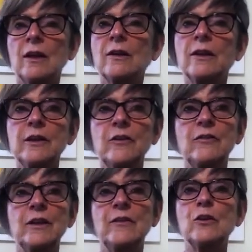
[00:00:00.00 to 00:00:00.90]
live
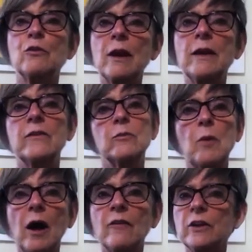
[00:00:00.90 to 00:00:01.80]
in the greatest
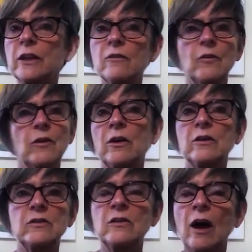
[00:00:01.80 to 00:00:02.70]
poverty on
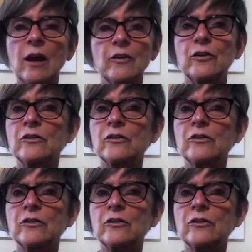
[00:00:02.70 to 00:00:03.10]
a dollar,